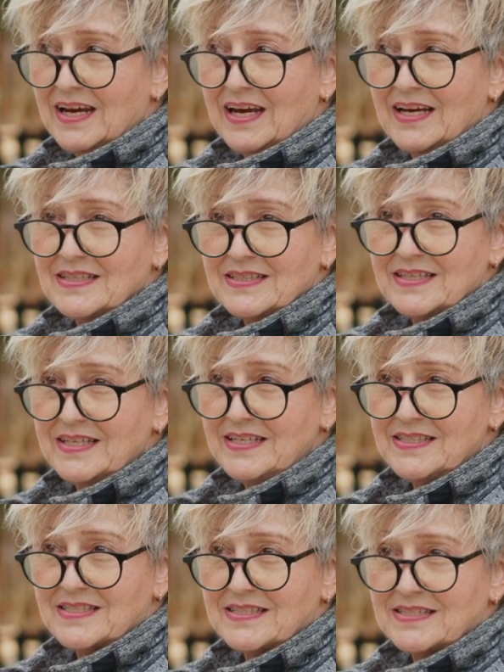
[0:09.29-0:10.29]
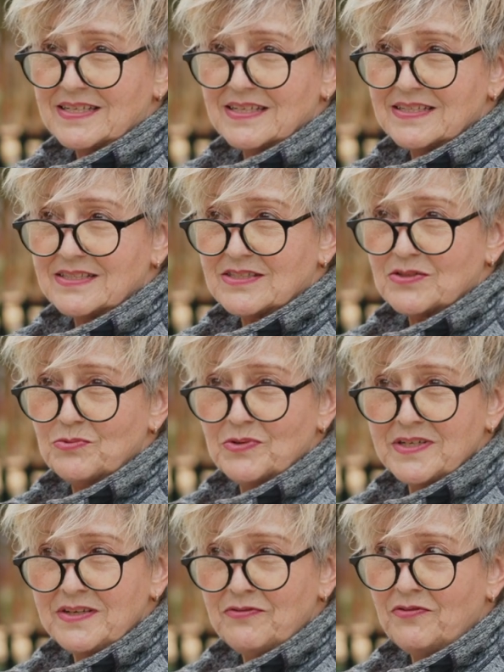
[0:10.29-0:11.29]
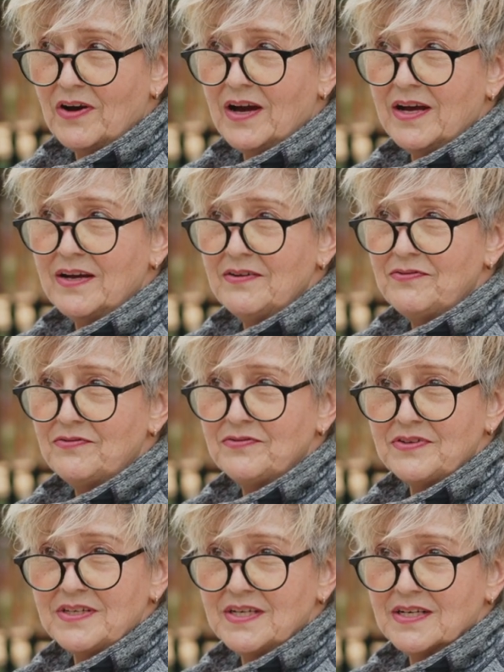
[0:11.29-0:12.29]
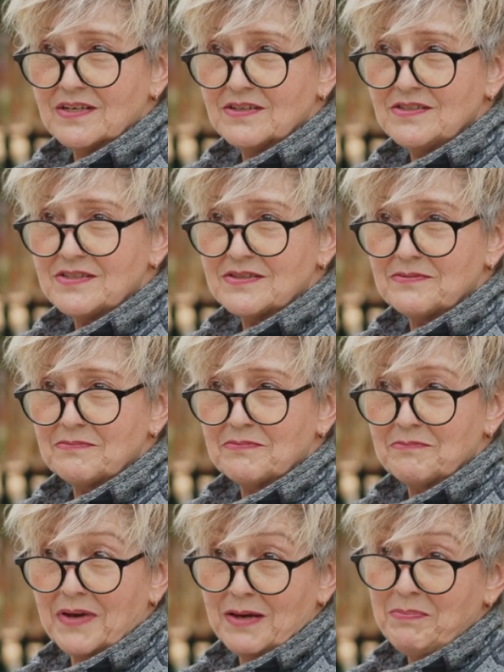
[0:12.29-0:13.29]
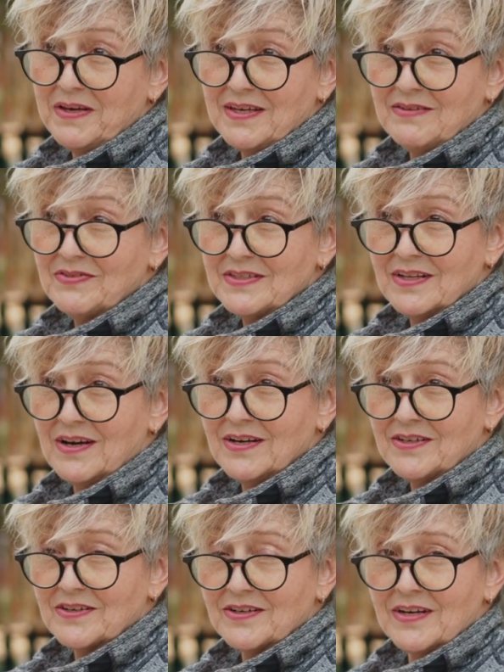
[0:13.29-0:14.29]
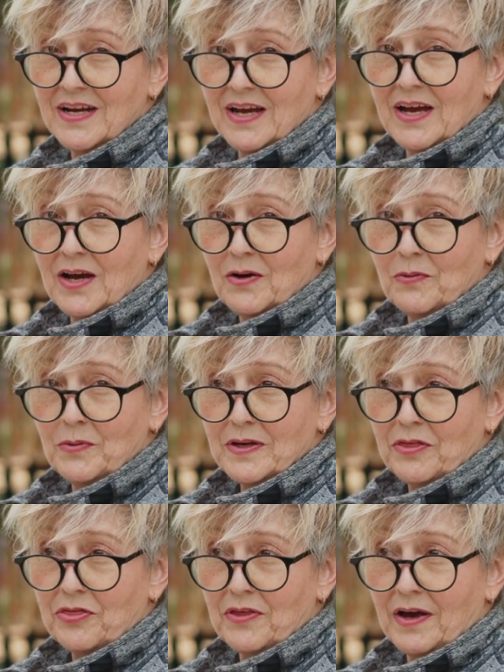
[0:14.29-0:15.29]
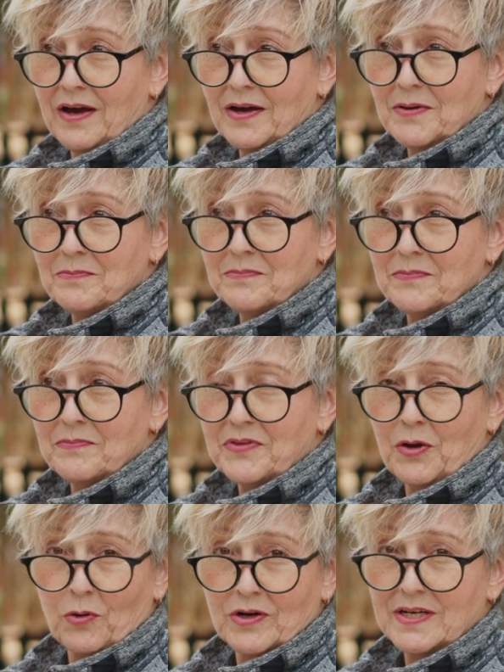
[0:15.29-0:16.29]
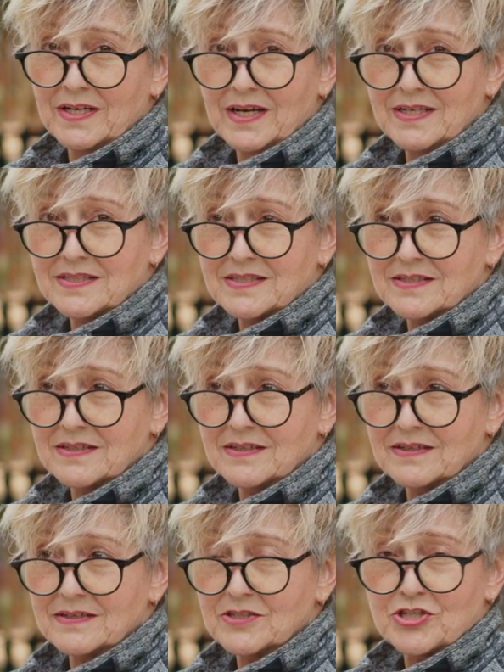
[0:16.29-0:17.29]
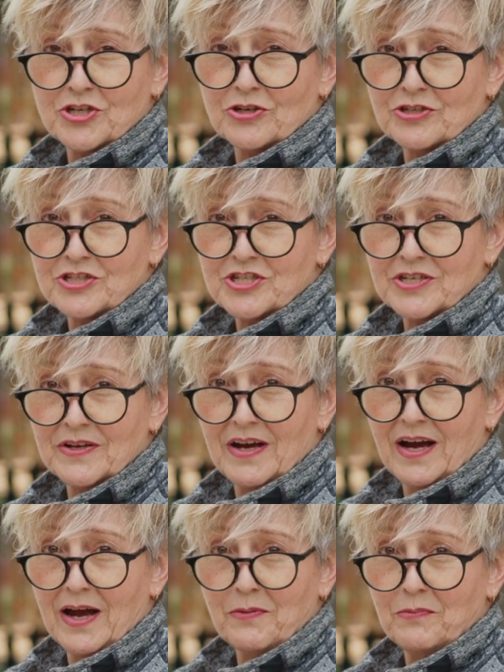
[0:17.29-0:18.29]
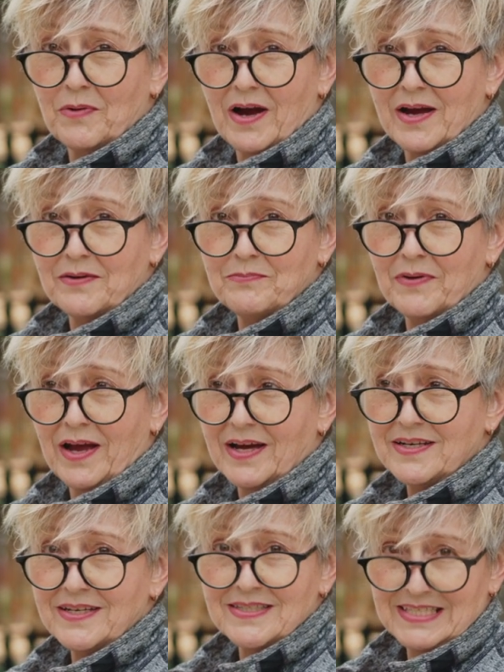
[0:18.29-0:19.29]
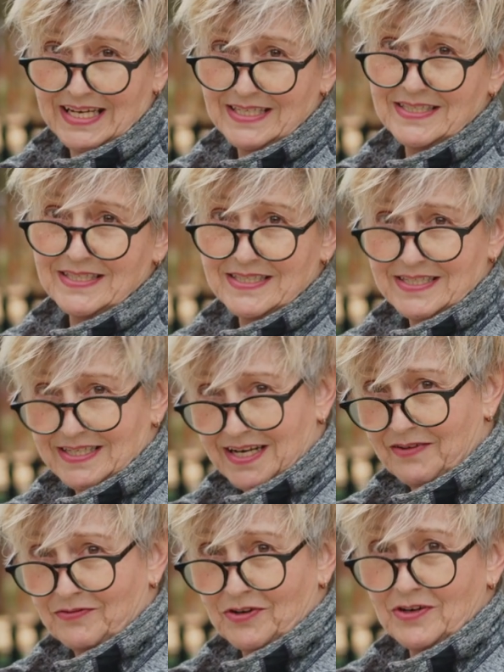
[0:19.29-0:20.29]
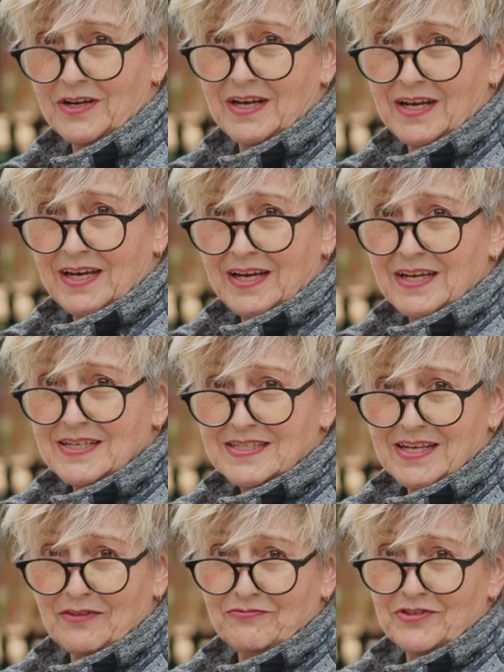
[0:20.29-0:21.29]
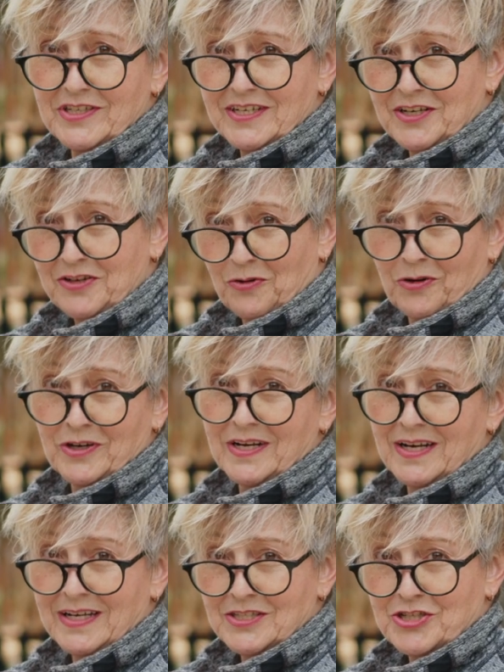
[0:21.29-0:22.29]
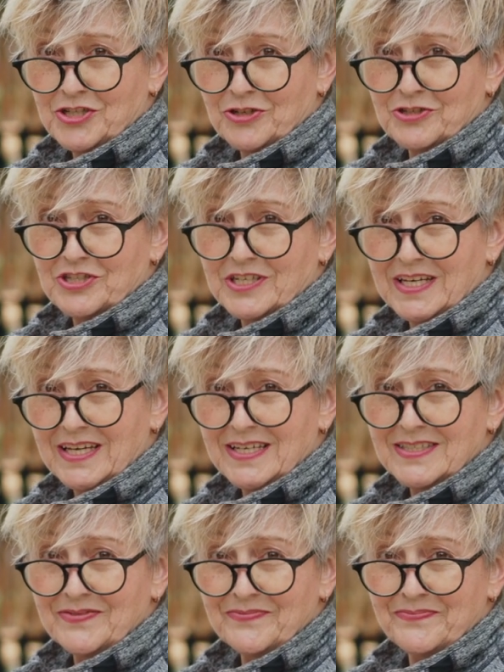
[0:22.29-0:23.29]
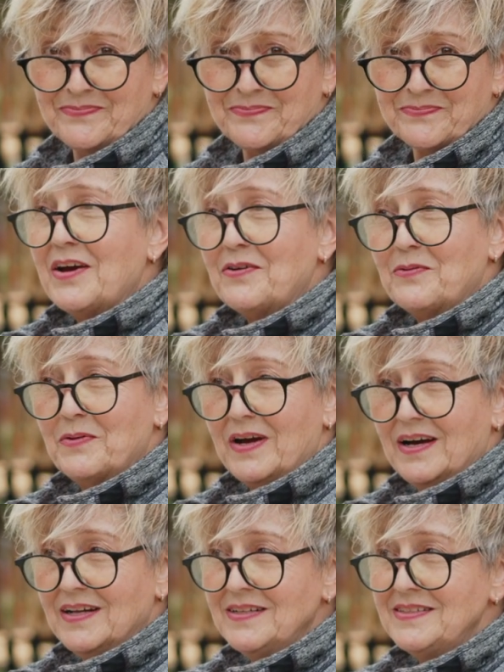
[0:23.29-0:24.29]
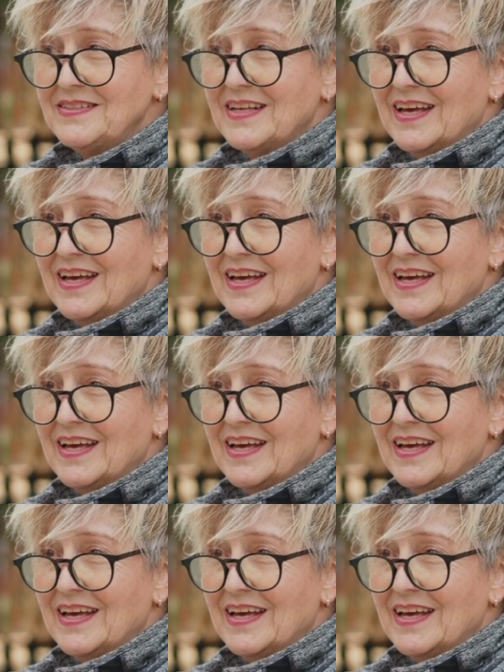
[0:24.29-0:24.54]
at least 25 years, maybe even longer, with the organized church. I had intended to never set foot in an organized church again. Well,